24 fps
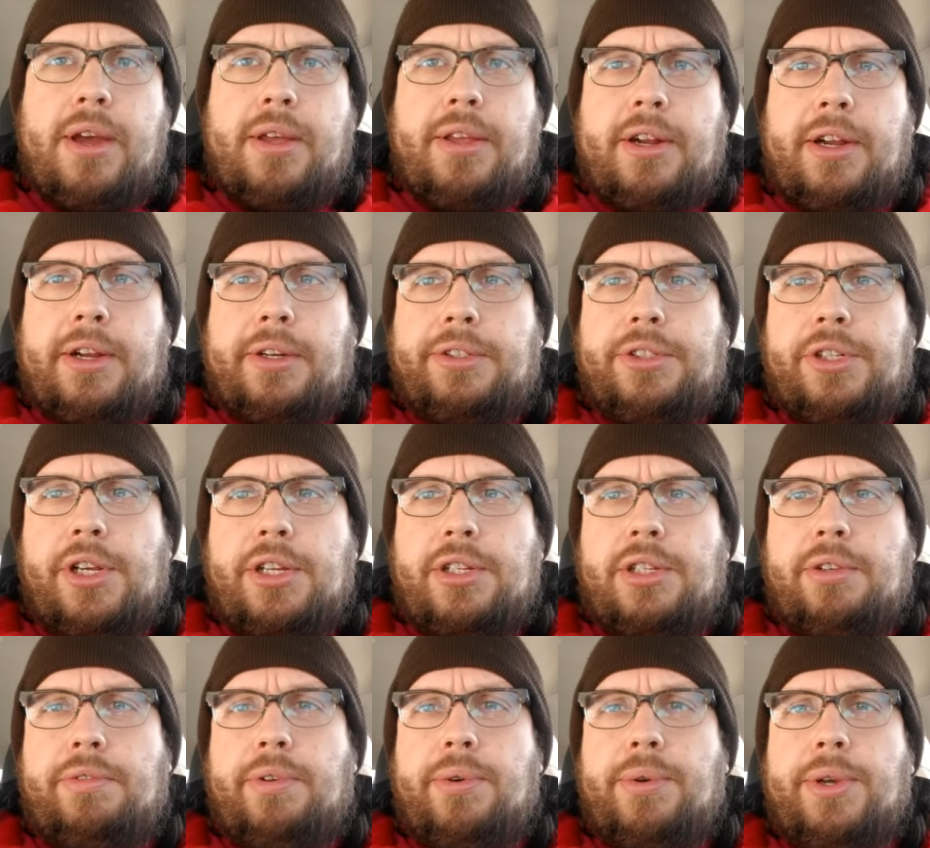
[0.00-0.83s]
Now that
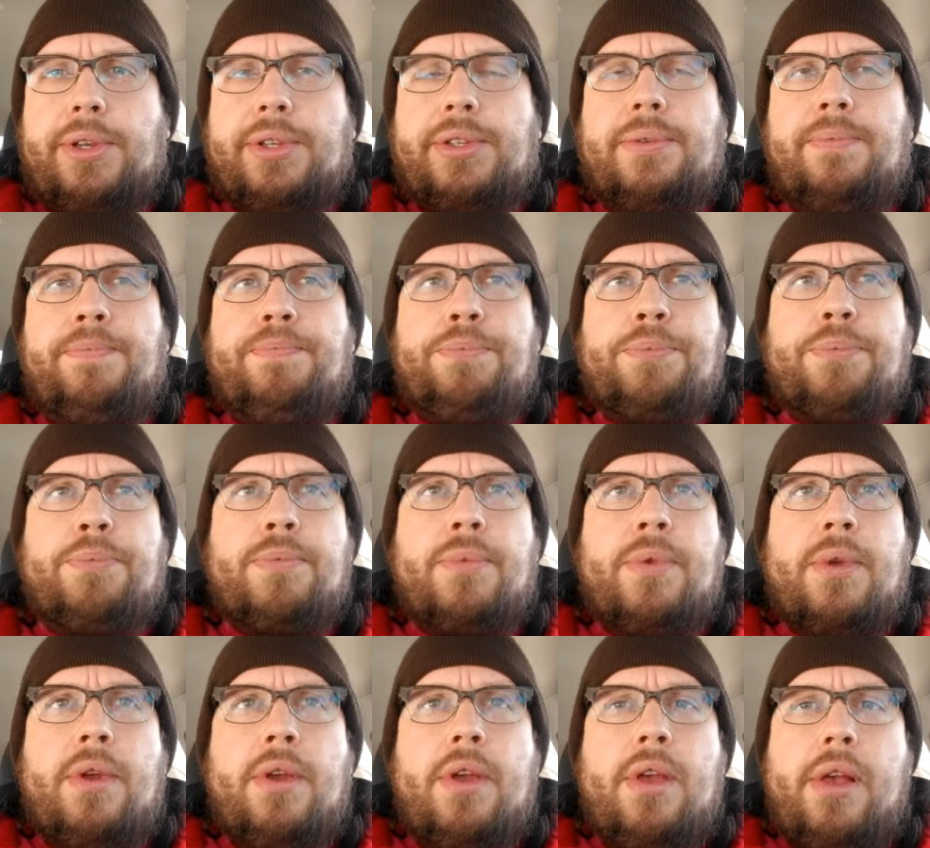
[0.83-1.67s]
I changed focus.
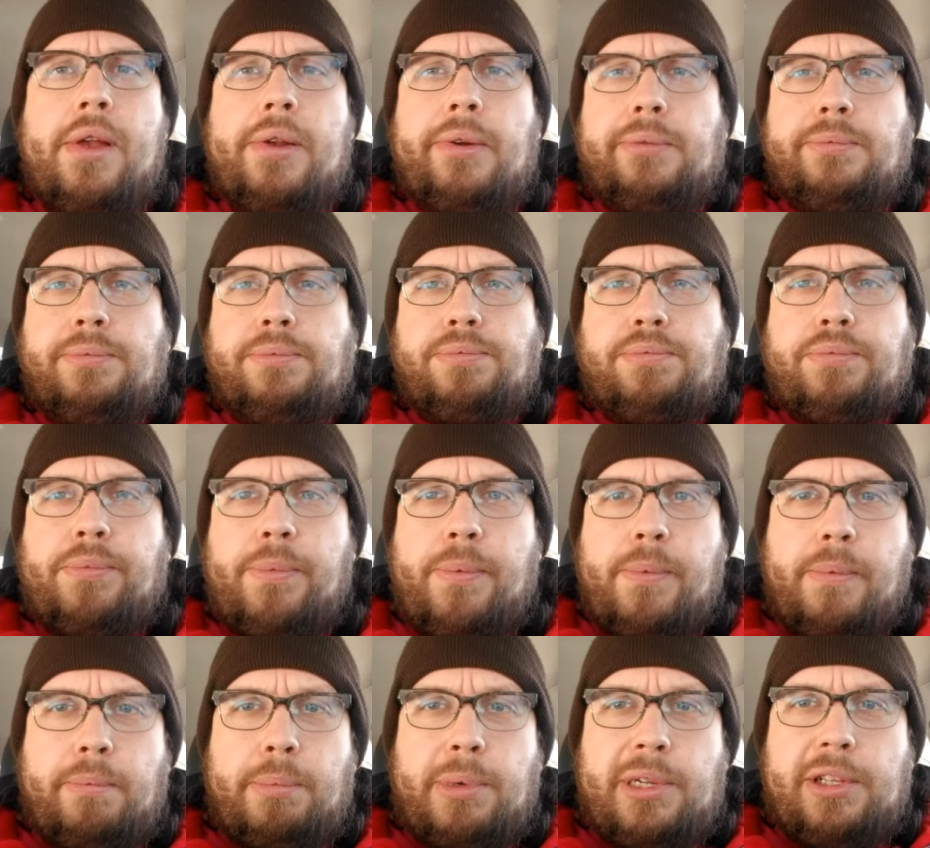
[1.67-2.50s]

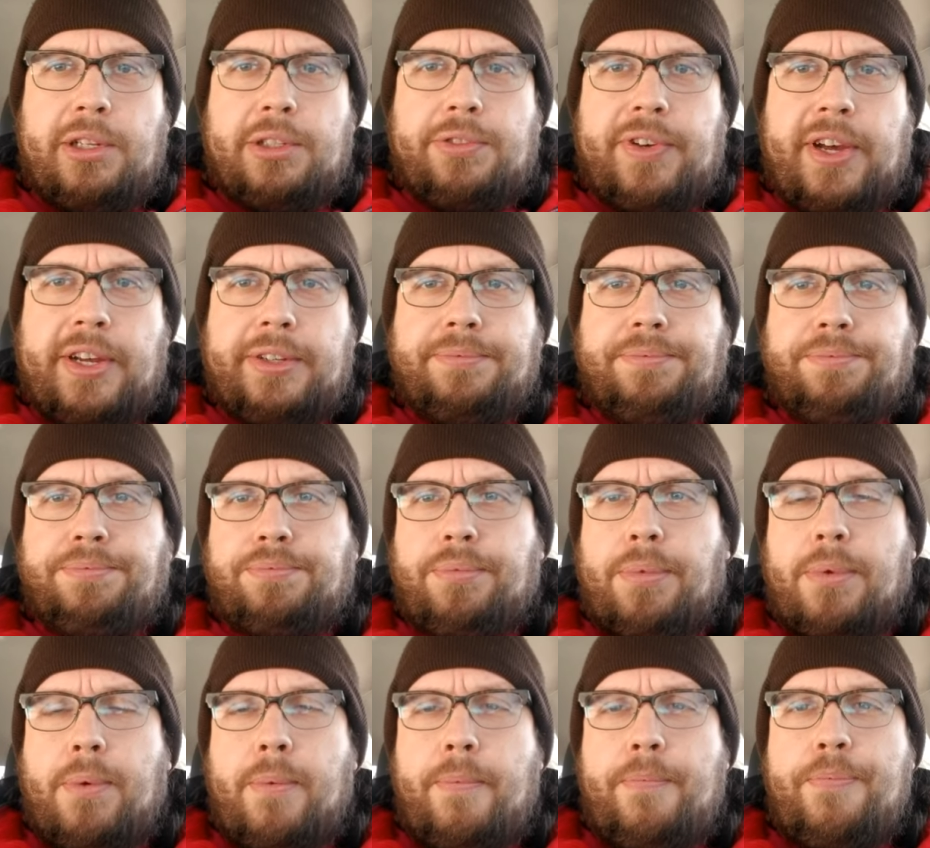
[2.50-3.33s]
But it looks
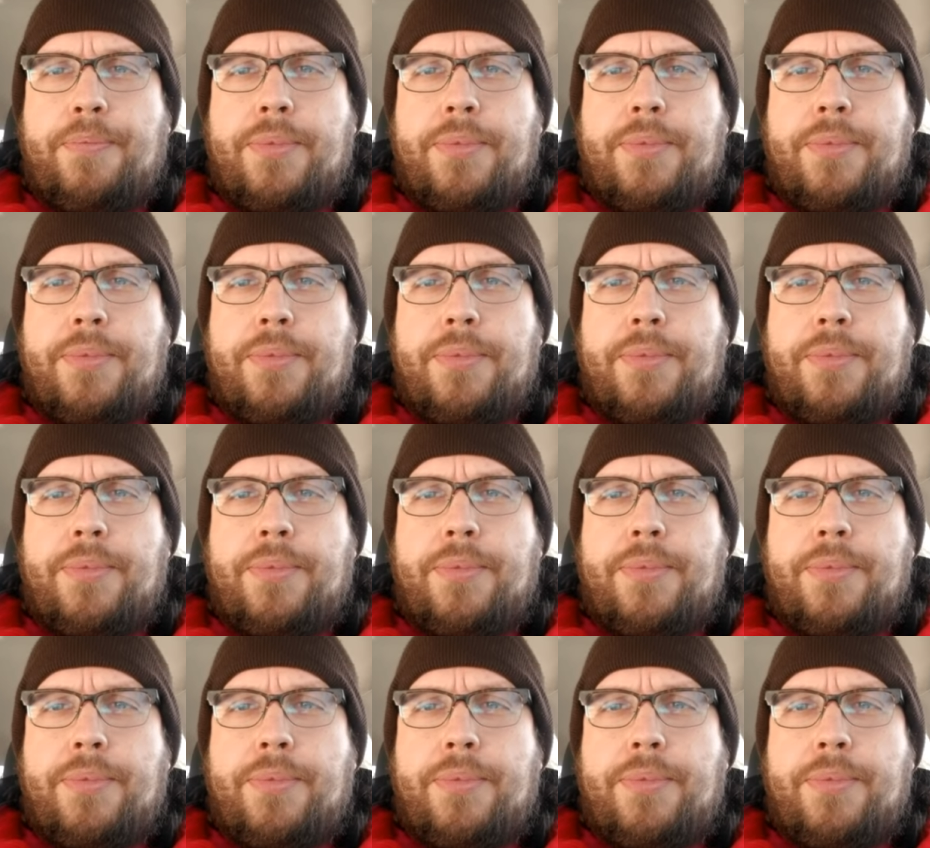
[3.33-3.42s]
fine.